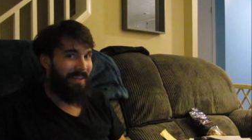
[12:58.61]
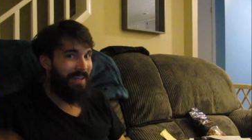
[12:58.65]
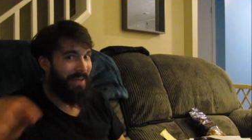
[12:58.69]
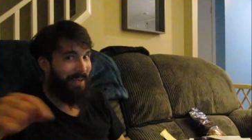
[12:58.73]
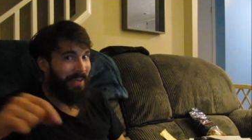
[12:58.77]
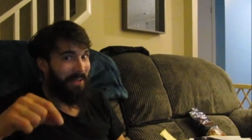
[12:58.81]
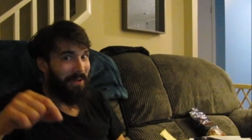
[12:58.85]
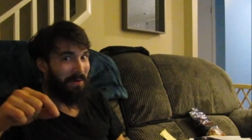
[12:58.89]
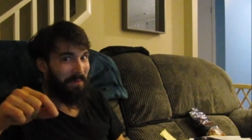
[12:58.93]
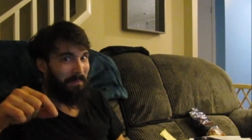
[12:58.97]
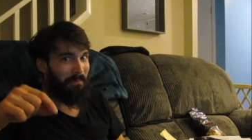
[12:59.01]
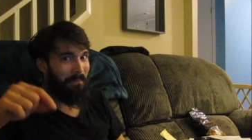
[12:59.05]

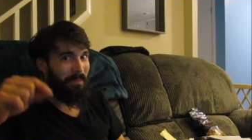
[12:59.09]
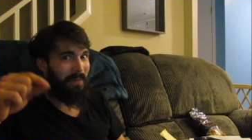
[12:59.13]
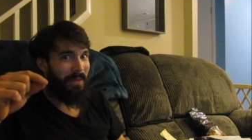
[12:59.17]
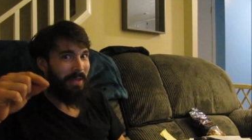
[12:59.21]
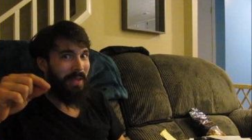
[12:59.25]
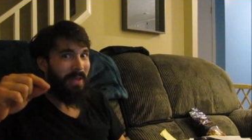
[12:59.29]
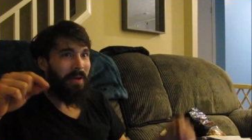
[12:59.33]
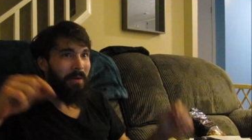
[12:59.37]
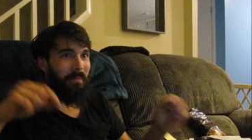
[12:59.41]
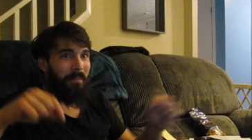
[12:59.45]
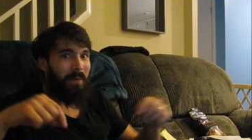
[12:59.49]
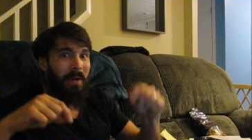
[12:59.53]
Hit them.
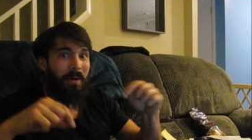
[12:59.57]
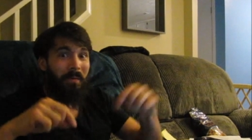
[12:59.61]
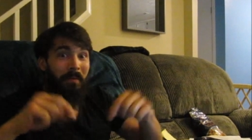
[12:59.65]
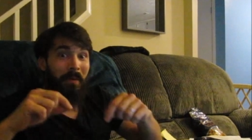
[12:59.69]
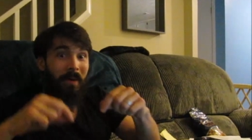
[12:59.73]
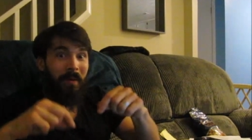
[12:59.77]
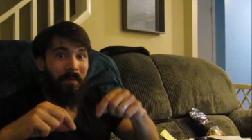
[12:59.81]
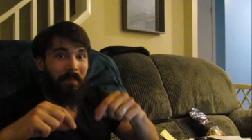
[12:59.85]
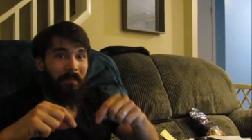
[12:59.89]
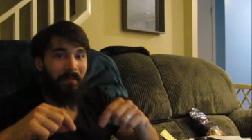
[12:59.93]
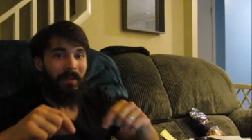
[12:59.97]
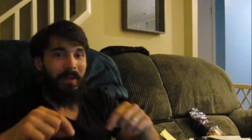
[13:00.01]

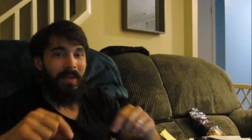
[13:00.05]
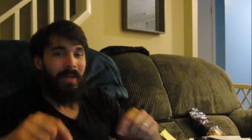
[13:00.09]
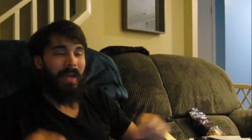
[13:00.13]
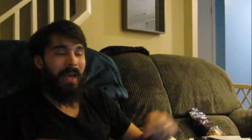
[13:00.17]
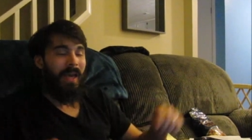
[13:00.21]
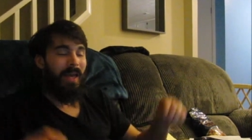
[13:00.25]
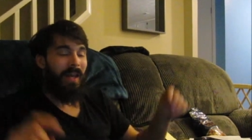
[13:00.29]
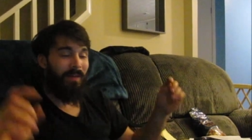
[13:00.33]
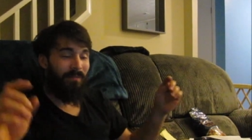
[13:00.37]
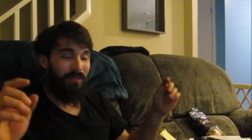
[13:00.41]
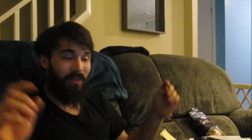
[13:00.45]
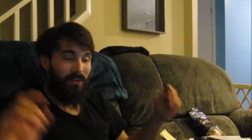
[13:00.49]

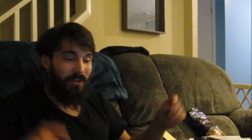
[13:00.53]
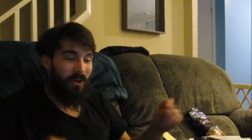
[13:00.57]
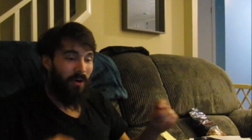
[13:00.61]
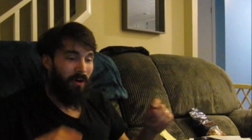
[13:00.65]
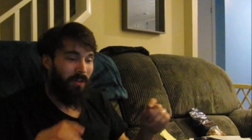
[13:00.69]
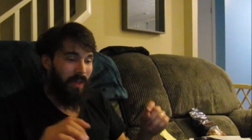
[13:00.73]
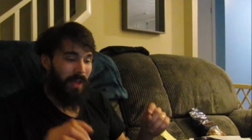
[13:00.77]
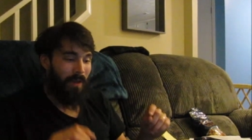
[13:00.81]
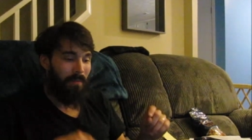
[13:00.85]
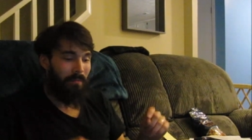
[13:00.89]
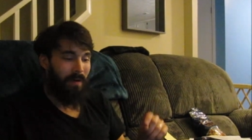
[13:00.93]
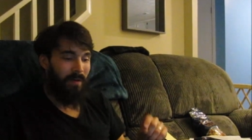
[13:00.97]
And if you
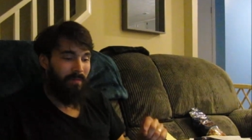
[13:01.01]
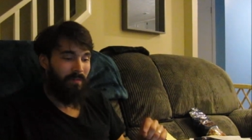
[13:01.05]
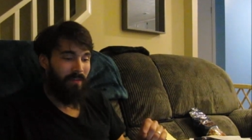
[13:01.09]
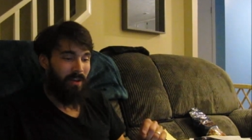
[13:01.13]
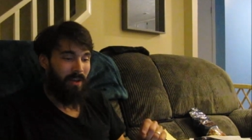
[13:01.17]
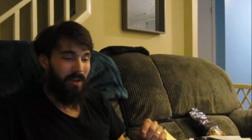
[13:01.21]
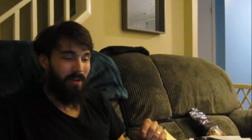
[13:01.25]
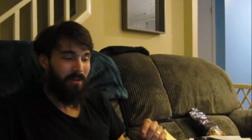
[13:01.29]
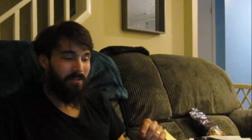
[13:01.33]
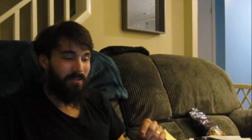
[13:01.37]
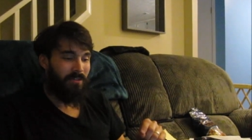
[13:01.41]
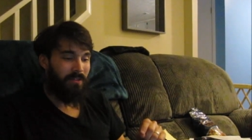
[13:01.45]
don't like my
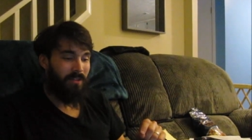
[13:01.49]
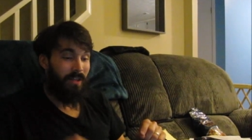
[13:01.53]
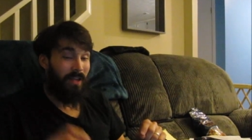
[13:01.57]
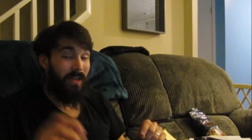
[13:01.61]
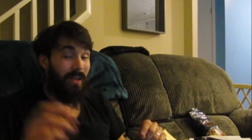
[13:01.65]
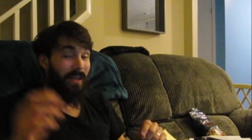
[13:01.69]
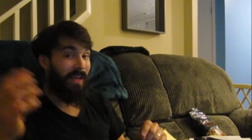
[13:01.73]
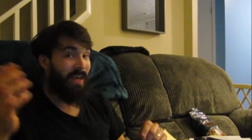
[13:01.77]
videos,